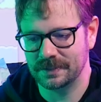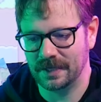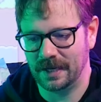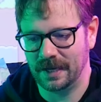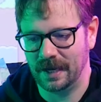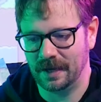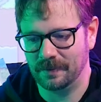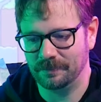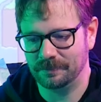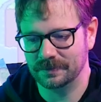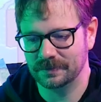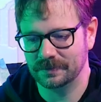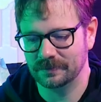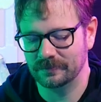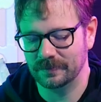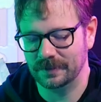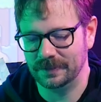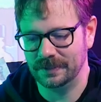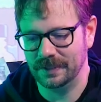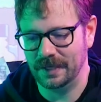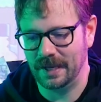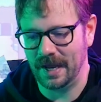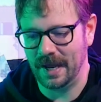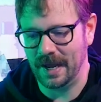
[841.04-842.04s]
to happen
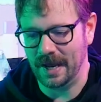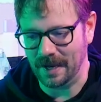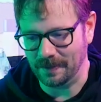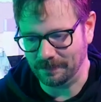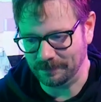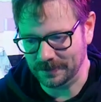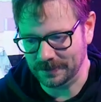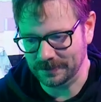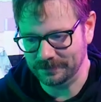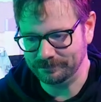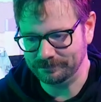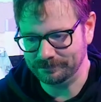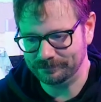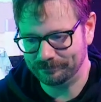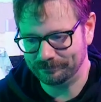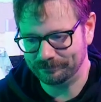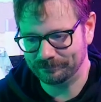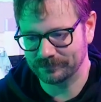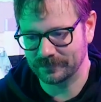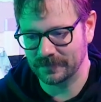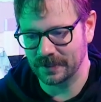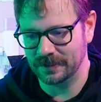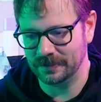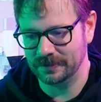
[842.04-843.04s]
when they happen,
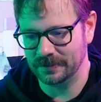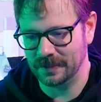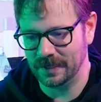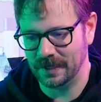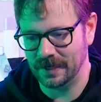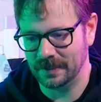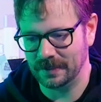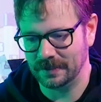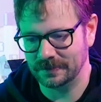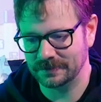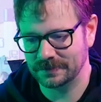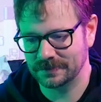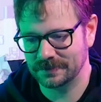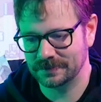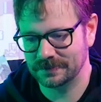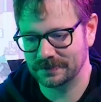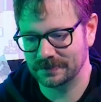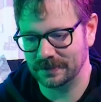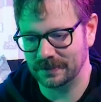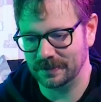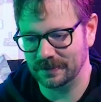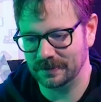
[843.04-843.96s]
and not